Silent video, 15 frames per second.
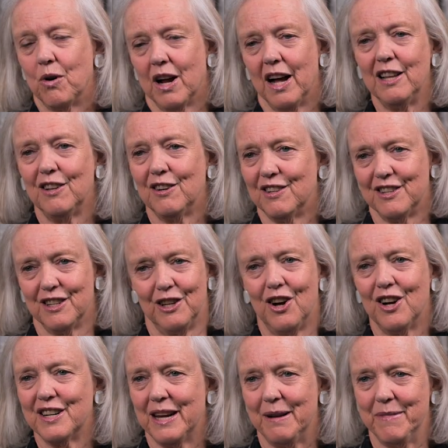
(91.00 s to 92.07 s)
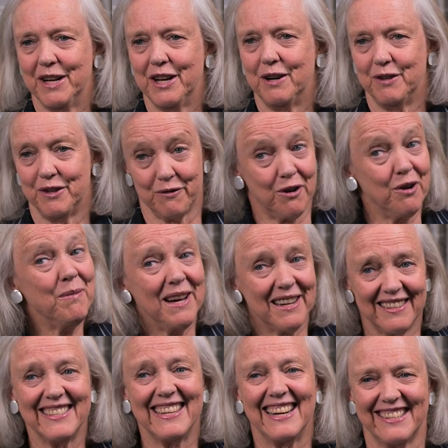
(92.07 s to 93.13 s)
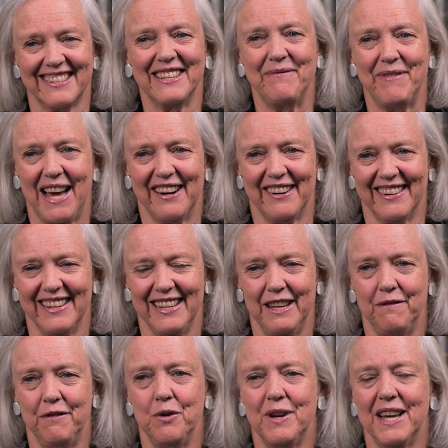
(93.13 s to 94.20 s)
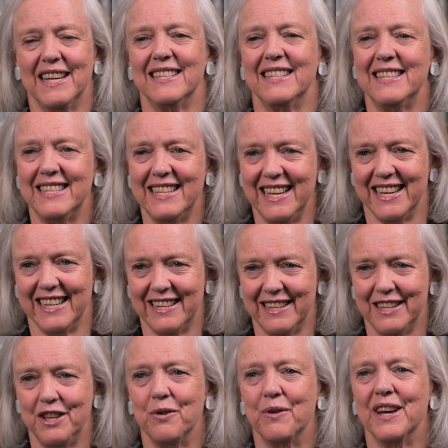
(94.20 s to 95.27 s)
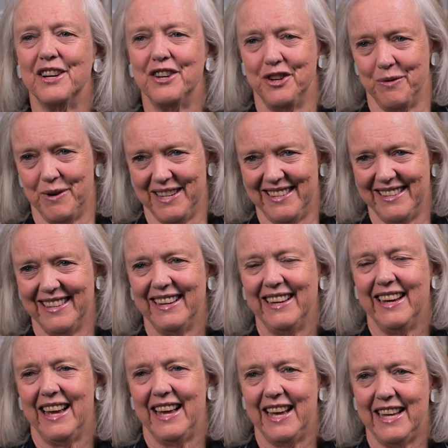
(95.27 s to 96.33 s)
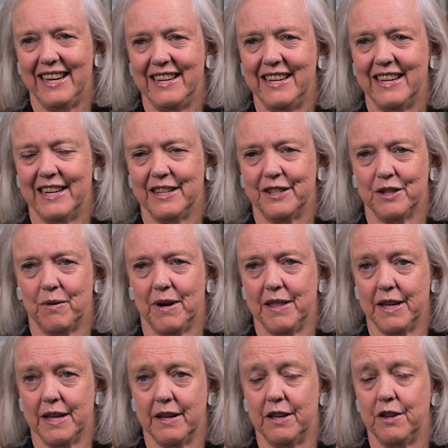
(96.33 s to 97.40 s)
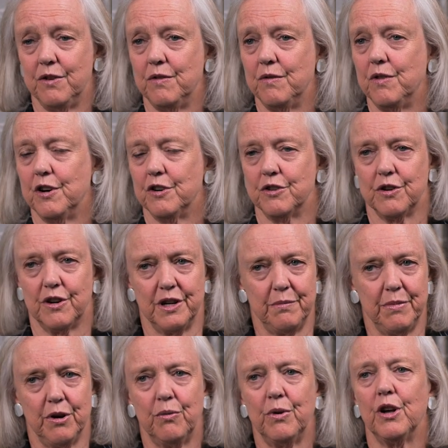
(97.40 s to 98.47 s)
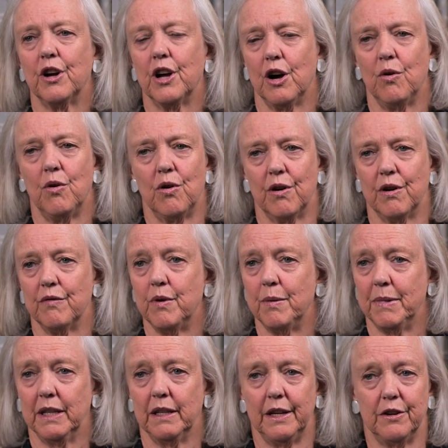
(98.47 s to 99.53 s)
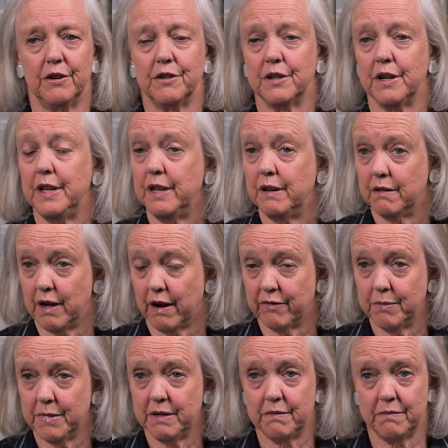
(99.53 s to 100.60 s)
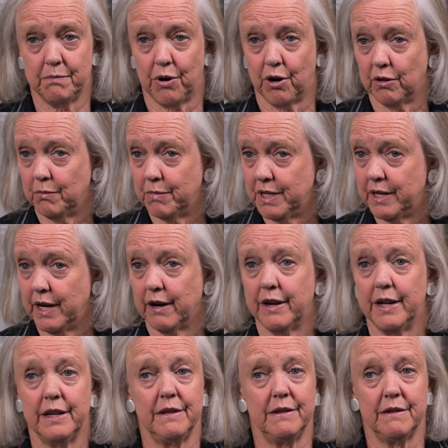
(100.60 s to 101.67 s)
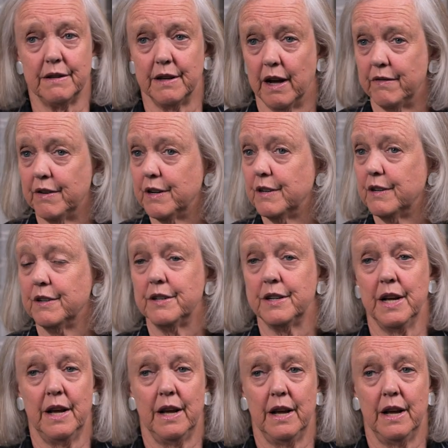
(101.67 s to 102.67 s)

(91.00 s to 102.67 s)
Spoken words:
What I learned a long time ago is role models actually matter. If you can see it, you can do it. And so I think there's starting to be a real cohort of women leaders in government, parliamentarians, governors,